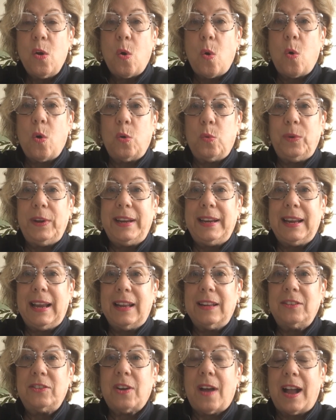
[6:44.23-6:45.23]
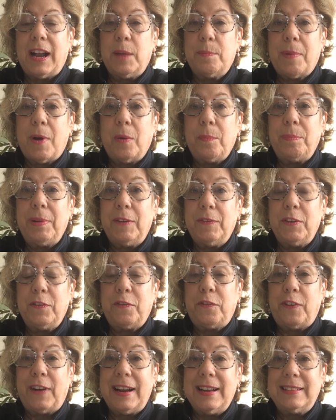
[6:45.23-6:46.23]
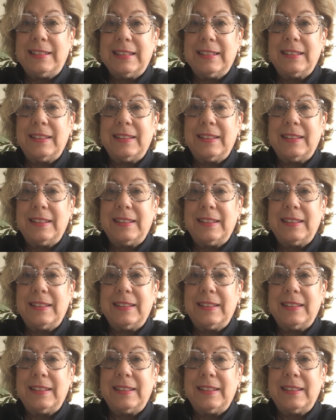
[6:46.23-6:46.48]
Or we can talk about pivot phrases,